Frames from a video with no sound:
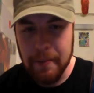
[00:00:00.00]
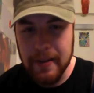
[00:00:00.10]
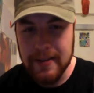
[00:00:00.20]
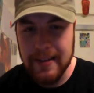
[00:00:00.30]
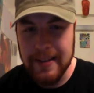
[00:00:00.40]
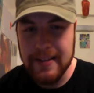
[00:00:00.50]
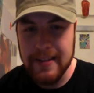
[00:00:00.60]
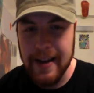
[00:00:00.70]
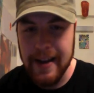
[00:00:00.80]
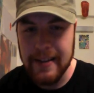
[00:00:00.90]
is the
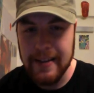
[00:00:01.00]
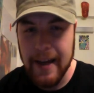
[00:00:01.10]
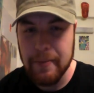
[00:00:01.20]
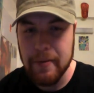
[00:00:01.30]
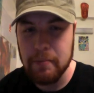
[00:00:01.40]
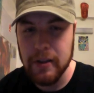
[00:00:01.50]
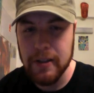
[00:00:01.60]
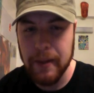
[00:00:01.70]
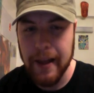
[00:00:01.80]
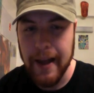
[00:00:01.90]
Psychic-type
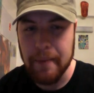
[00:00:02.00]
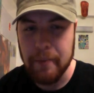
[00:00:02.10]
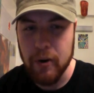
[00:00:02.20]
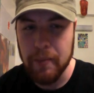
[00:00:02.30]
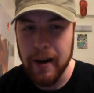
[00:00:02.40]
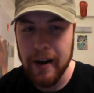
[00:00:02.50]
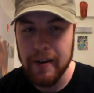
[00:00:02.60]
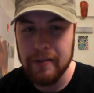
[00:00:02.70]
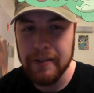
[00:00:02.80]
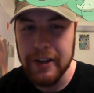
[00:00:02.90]
multiplying
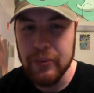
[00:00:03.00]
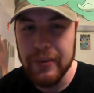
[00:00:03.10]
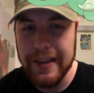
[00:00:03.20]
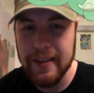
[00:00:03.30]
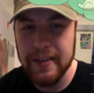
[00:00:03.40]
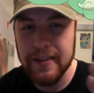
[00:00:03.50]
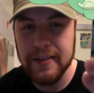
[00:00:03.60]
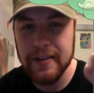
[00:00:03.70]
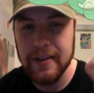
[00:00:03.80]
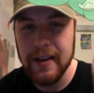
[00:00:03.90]
Pokemon,
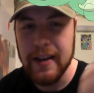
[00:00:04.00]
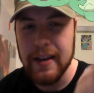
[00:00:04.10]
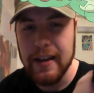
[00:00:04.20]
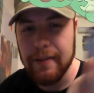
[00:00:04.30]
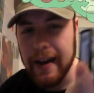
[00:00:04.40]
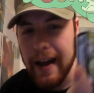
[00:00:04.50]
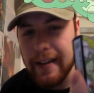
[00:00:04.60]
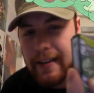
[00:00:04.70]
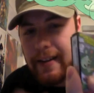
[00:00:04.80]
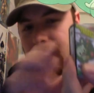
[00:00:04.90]
Reuniclus. If I had
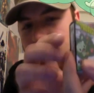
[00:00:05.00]
to guess